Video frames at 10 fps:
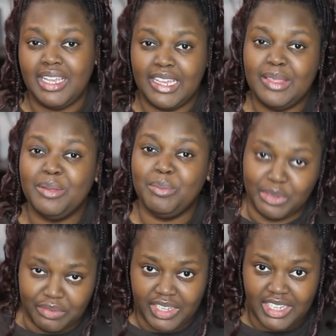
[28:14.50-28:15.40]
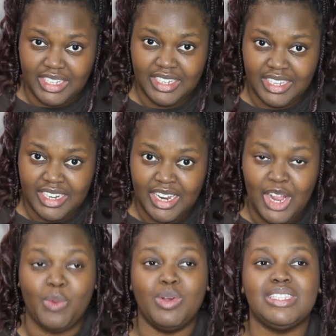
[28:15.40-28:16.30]
in the movie
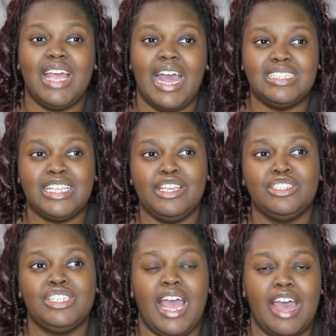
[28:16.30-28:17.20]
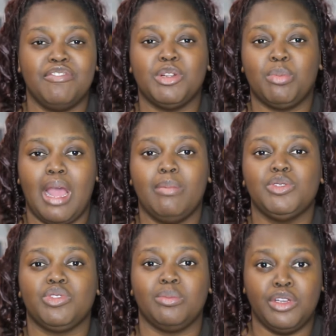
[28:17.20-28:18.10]
was asking to have their problems
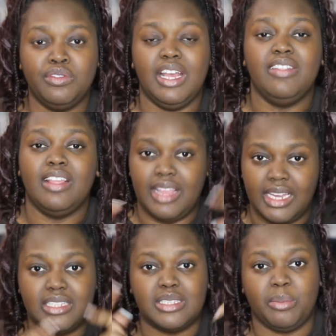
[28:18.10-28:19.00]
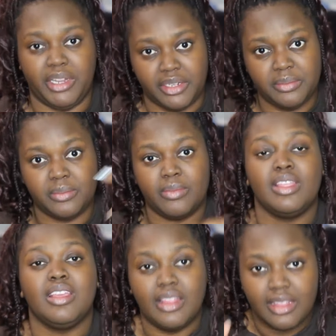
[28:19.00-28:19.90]
removed and then they disappeared.
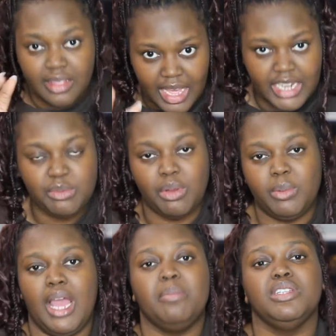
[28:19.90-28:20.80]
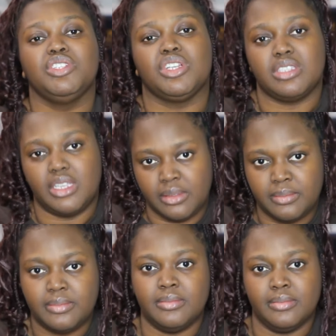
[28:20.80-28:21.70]
That is what would happen to Chelsea.
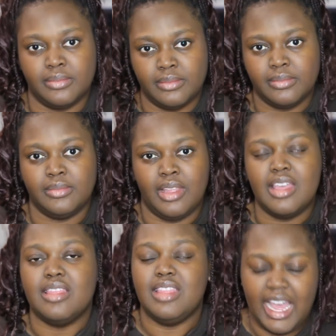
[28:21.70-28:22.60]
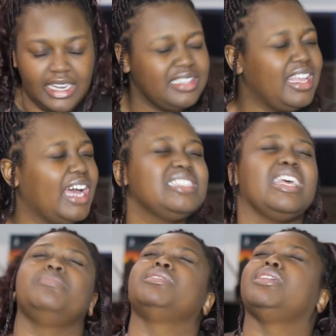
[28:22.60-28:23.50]
That that is
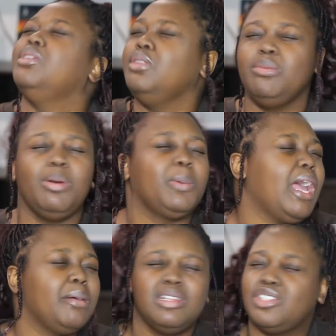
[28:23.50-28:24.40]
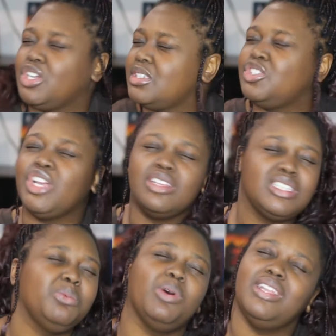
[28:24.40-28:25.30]
absolutely what would happen to Chelsea. Chelsea
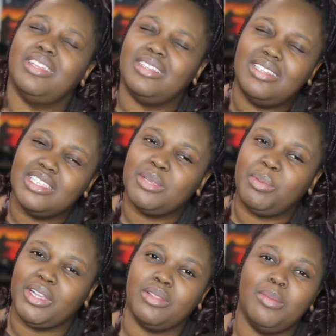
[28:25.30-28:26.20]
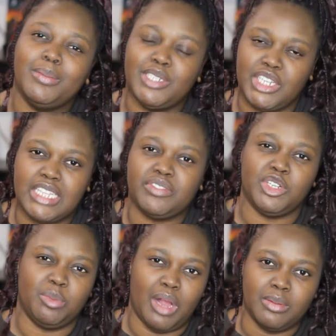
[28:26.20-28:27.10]
would disappear the moment she asked for her
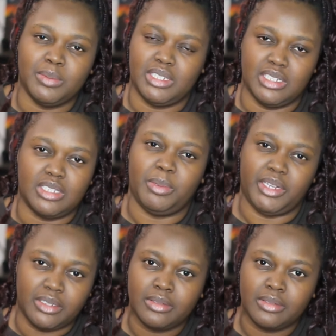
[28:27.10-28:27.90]
problems to disappear.